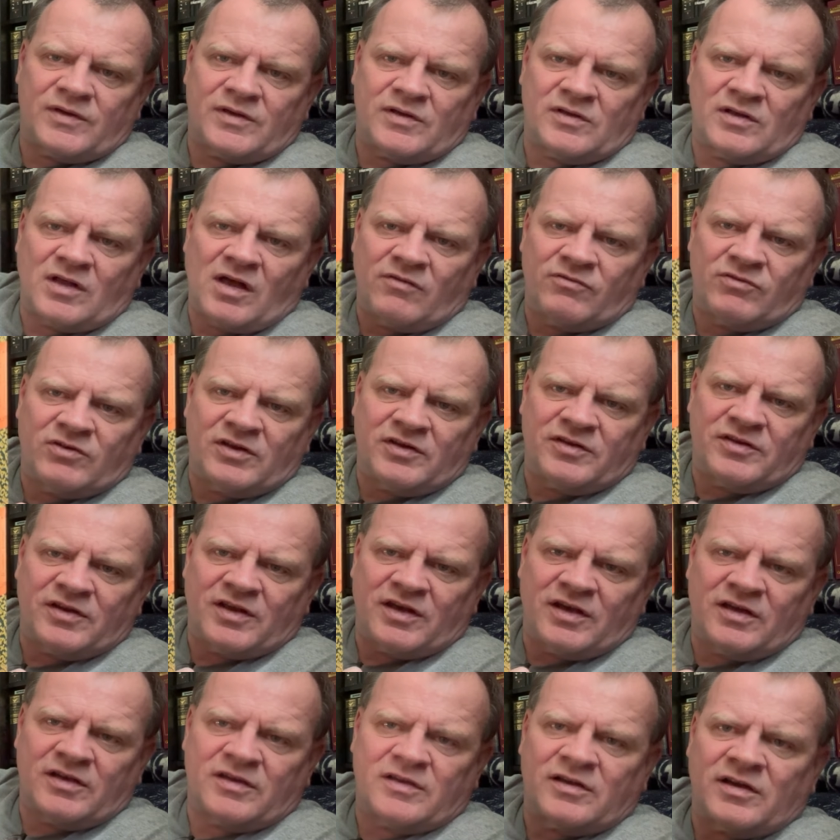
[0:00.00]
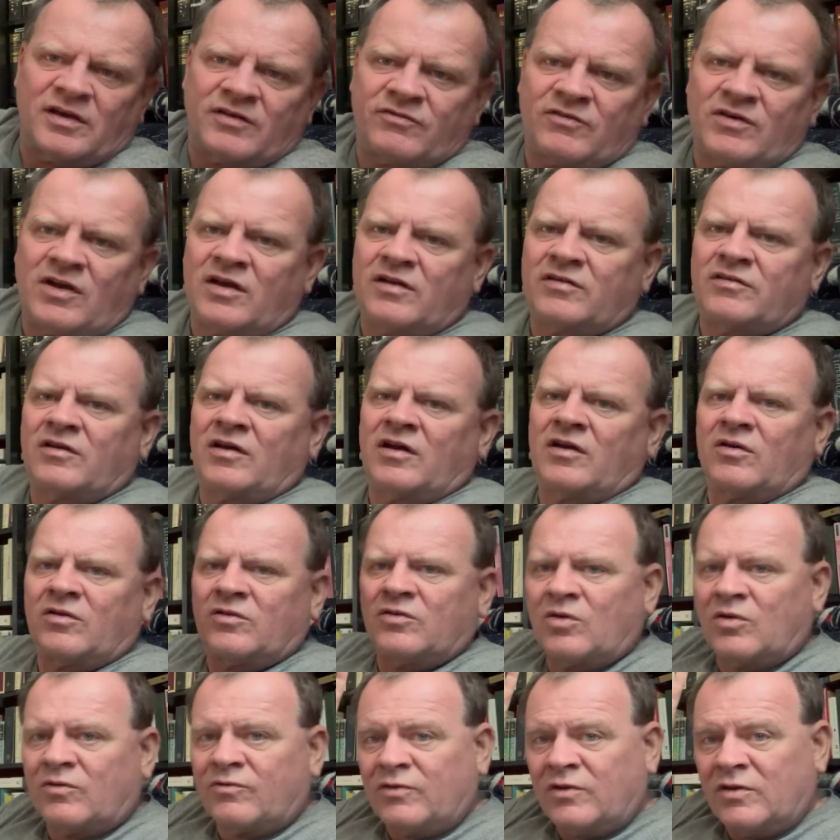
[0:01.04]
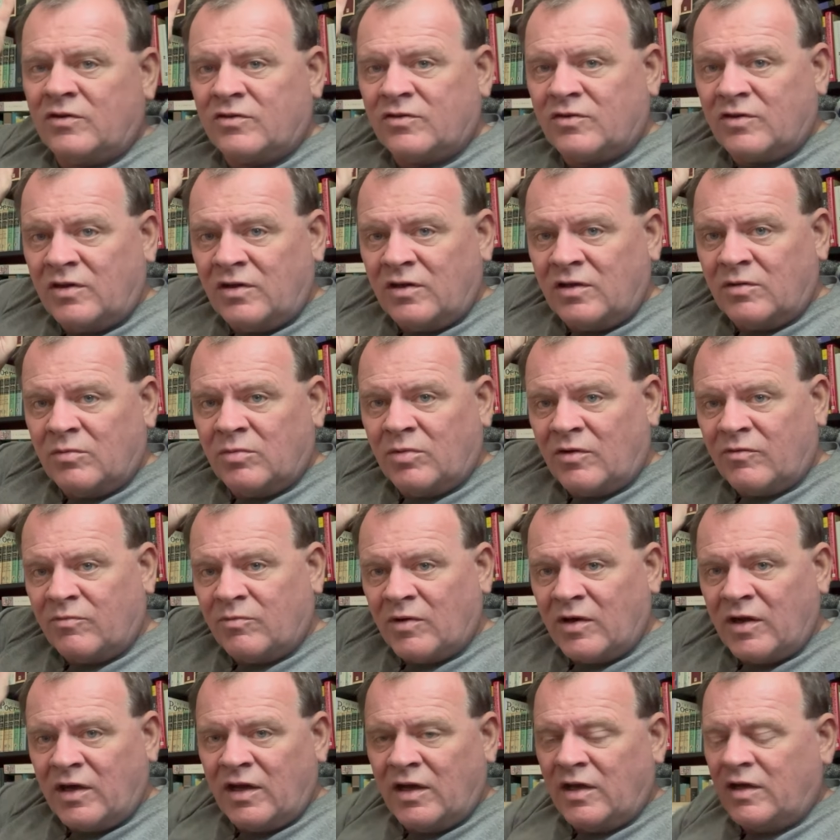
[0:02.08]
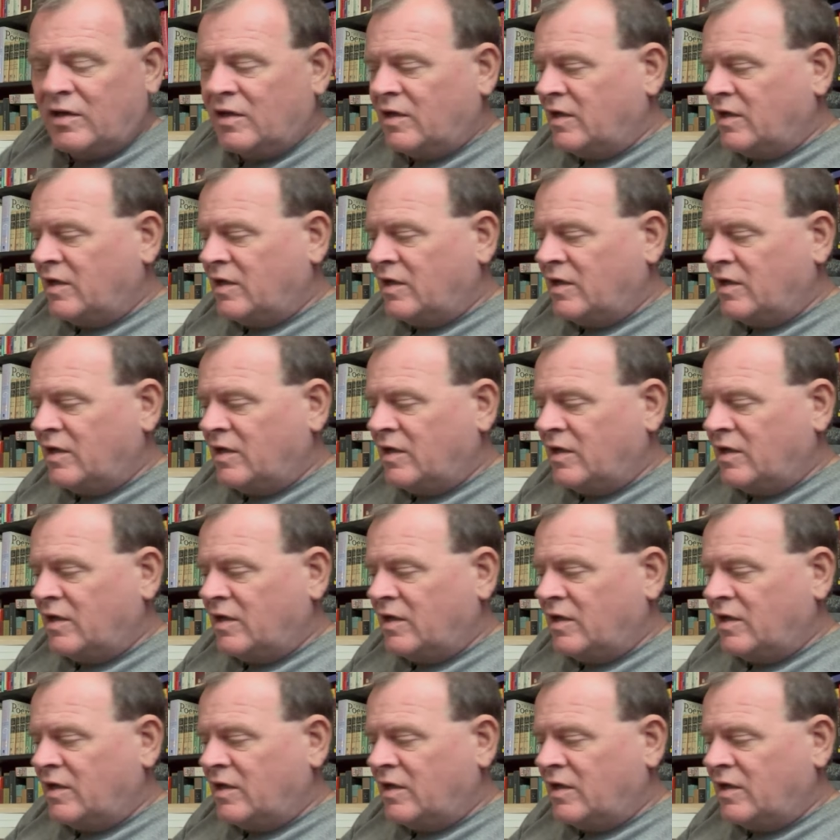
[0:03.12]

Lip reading: Lovely thing. I don't know if you can see it above my head.